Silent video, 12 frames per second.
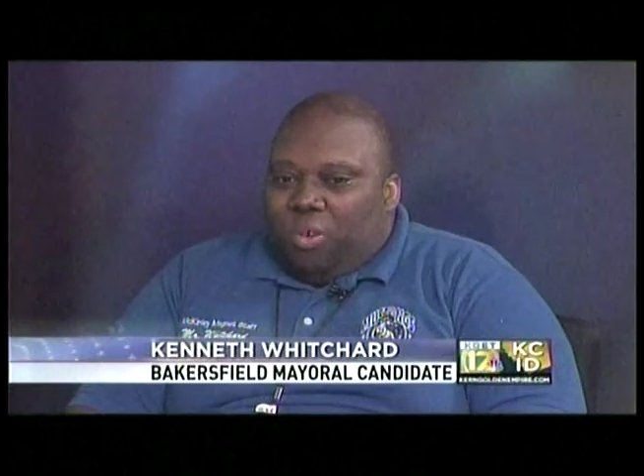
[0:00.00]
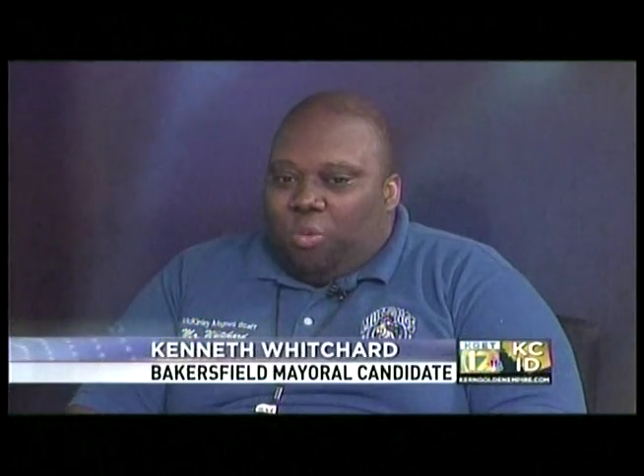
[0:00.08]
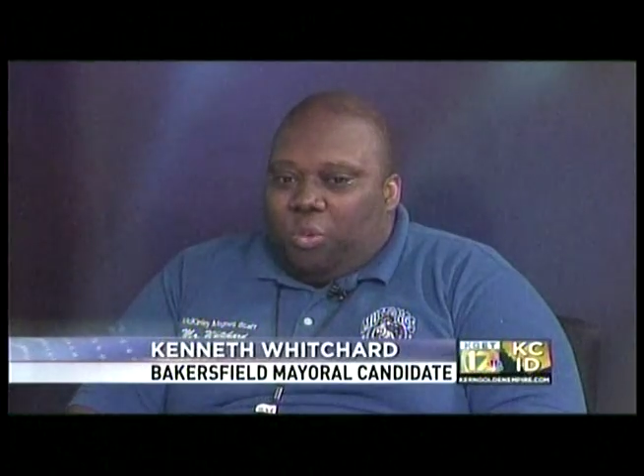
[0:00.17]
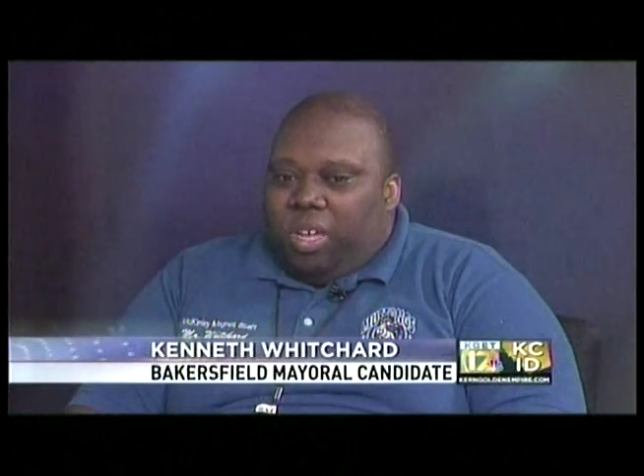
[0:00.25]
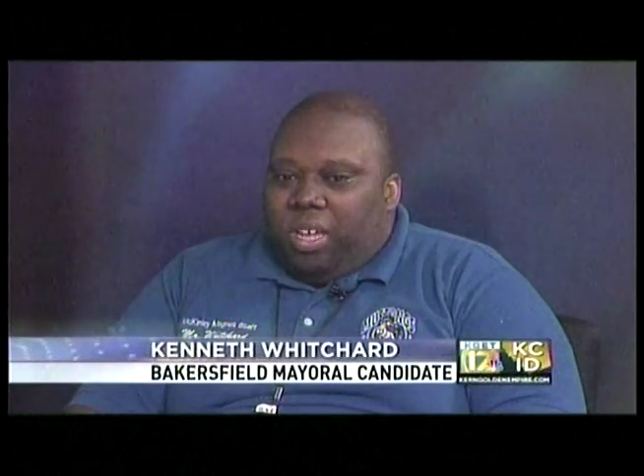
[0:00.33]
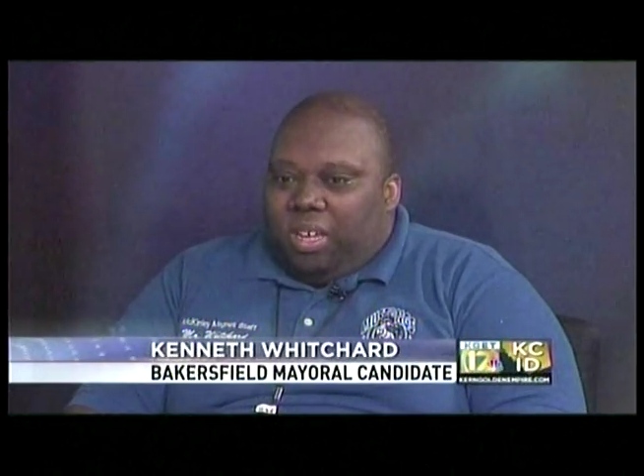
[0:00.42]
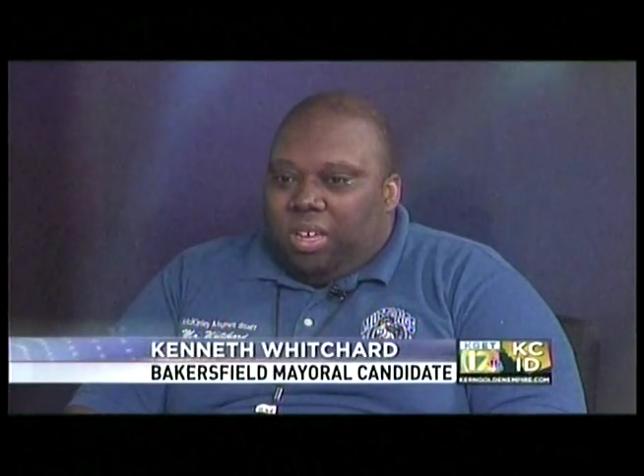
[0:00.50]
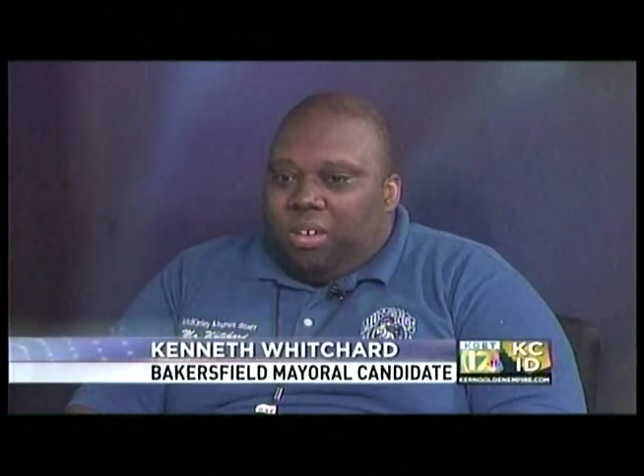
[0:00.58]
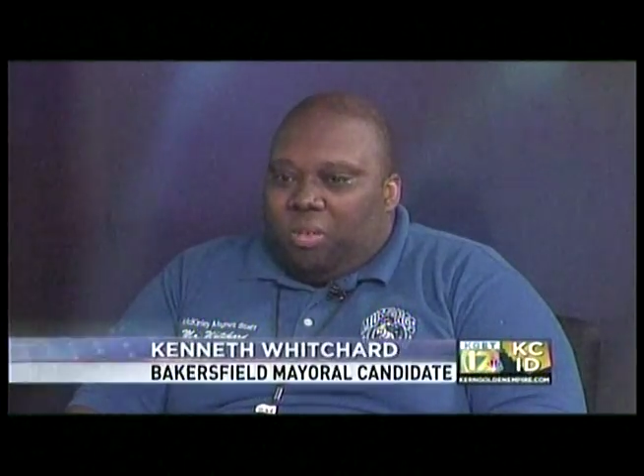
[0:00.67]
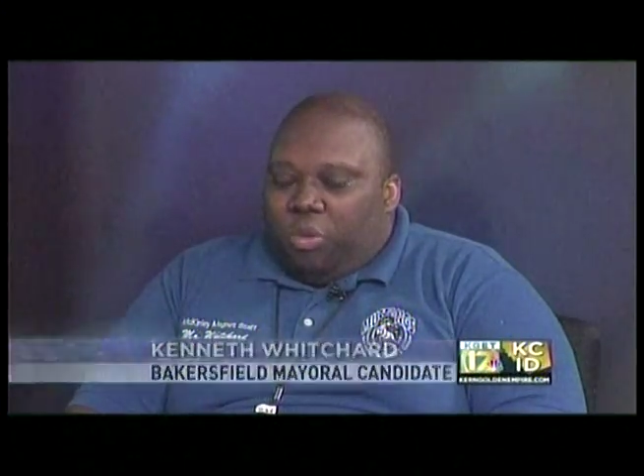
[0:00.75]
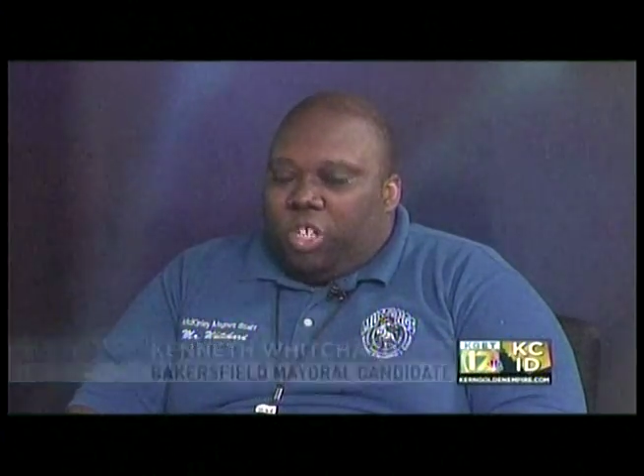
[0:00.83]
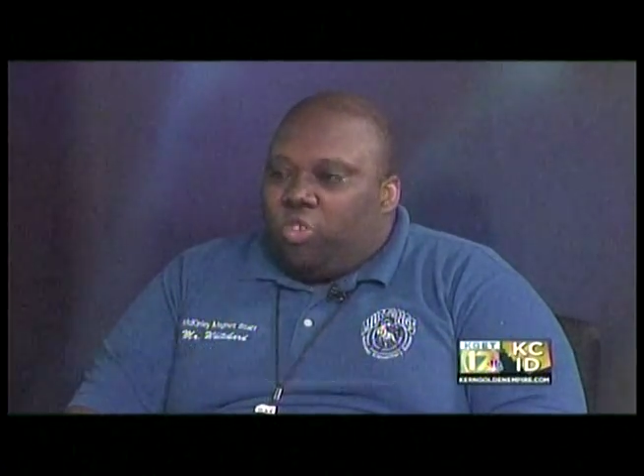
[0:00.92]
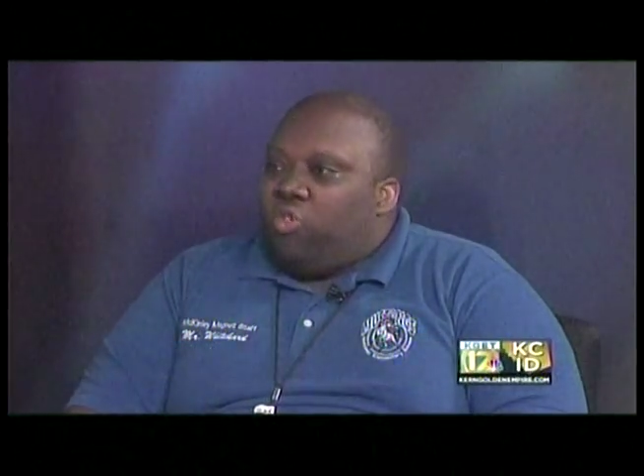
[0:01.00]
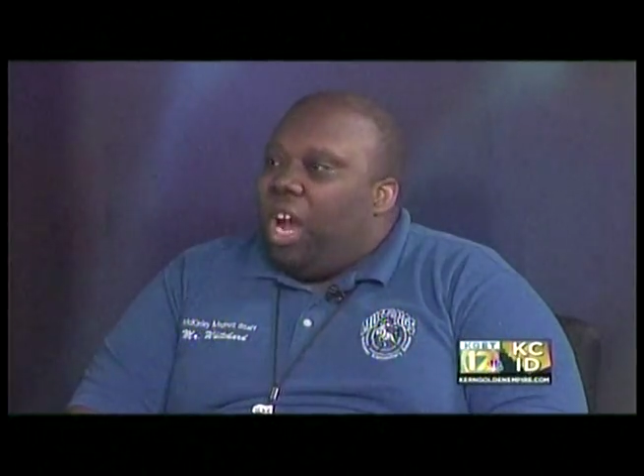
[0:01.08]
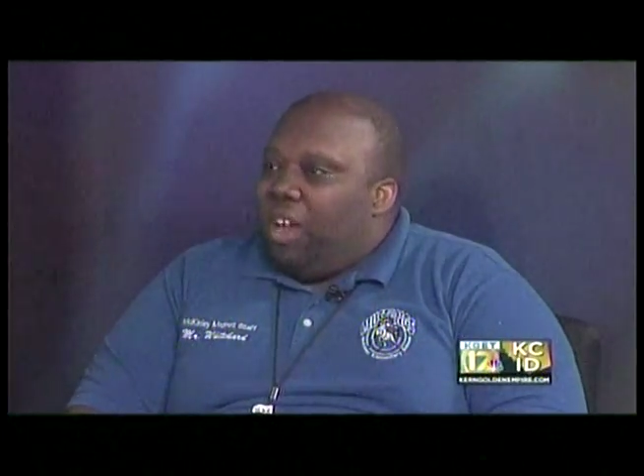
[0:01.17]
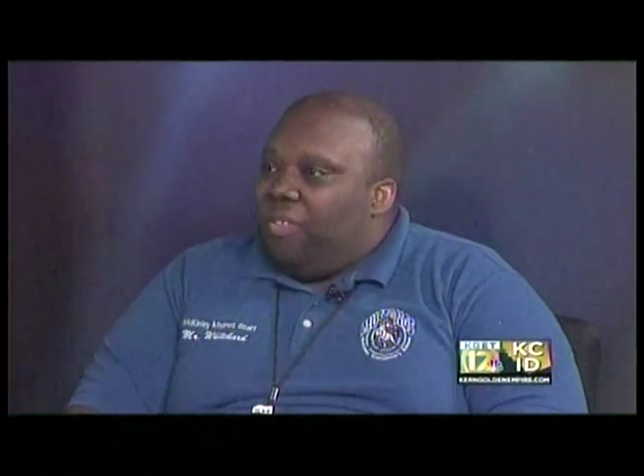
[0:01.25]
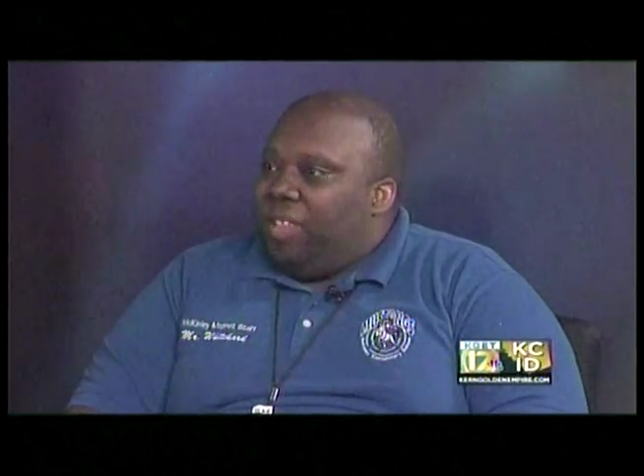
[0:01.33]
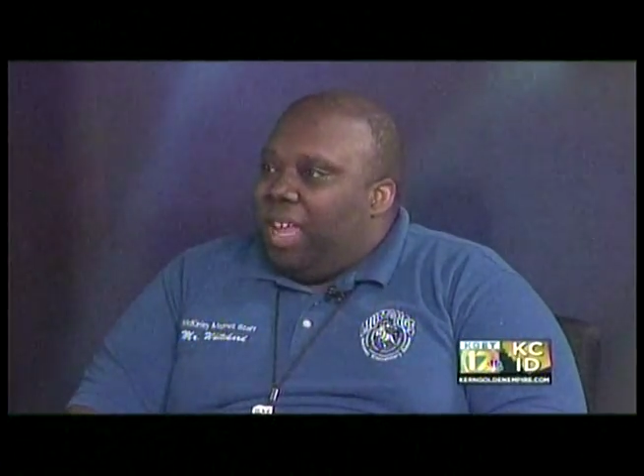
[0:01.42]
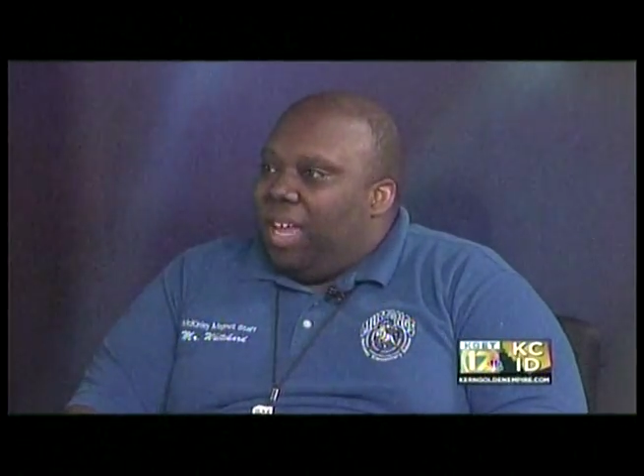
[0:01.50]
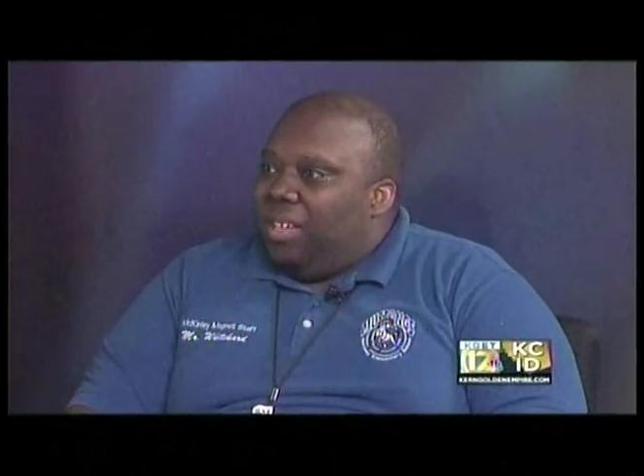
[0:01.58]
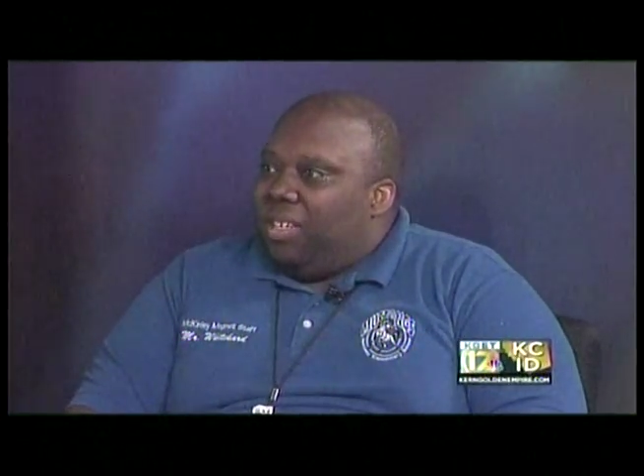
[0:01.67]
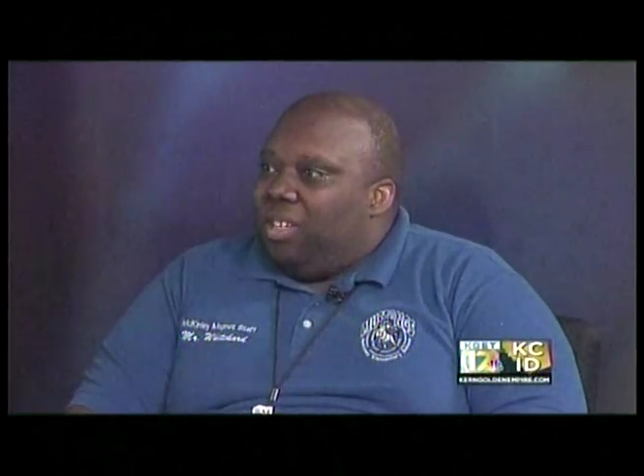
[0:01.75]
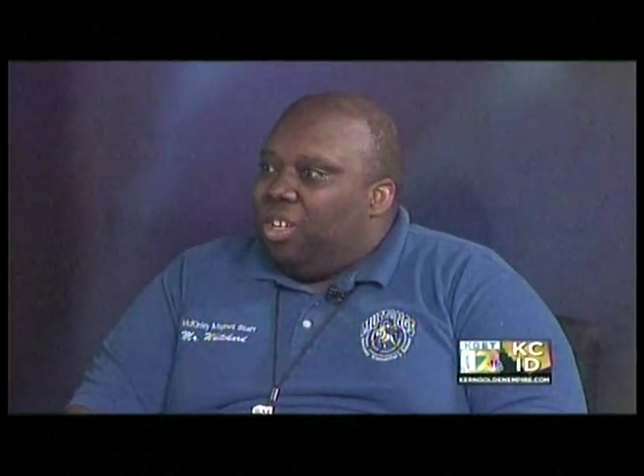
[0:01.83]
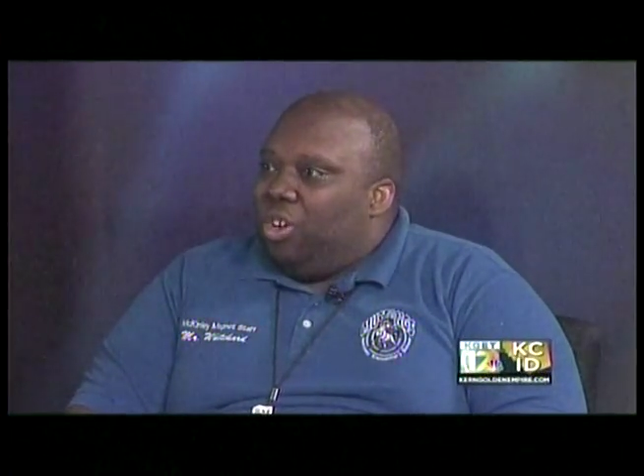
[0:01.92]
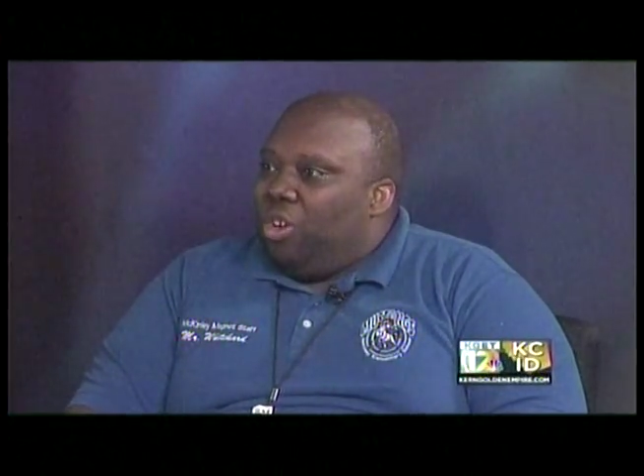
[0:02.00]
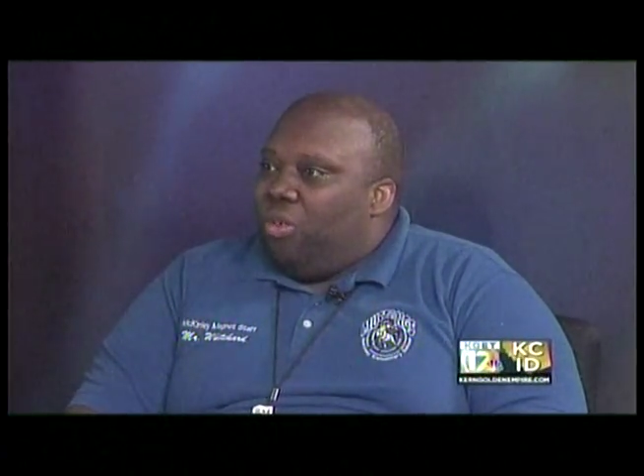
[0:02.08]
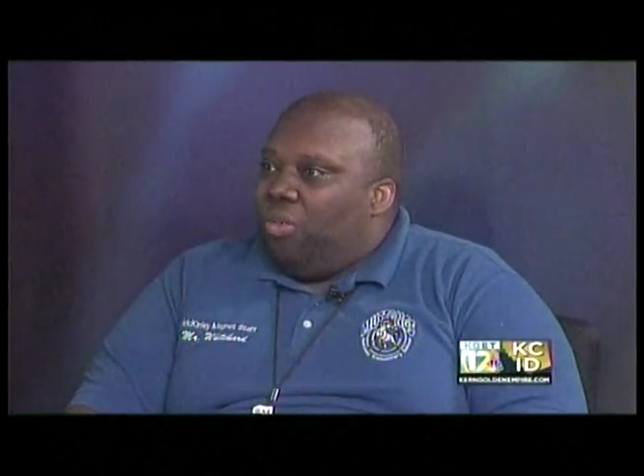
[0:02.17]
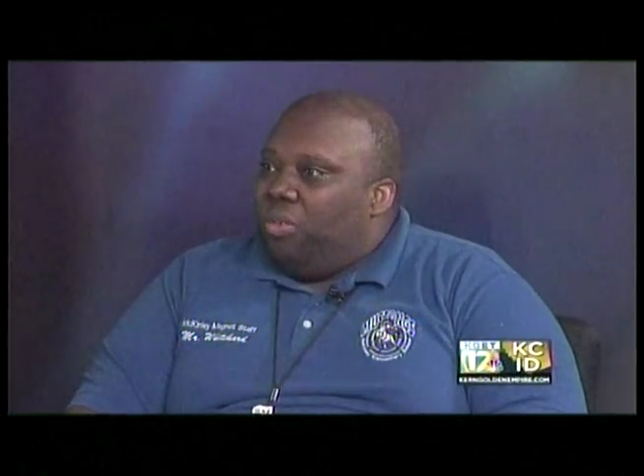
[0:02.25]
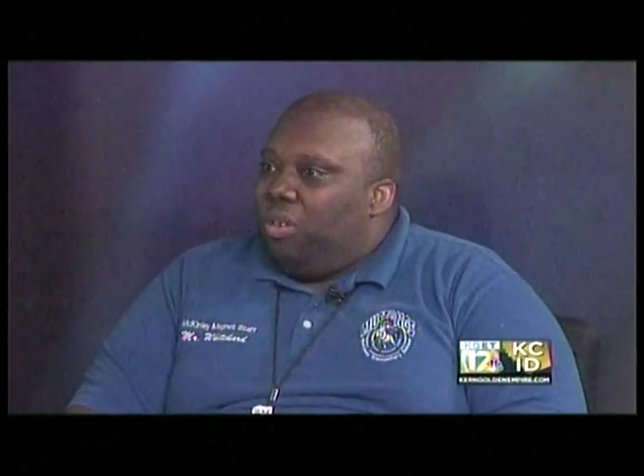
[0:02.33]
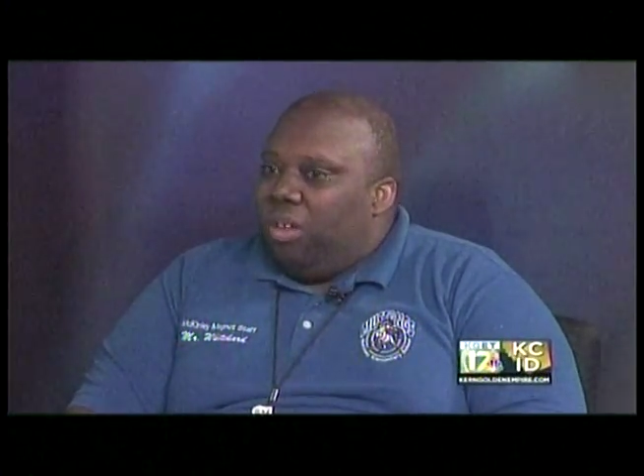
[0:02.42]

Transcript: we strive in that. You know,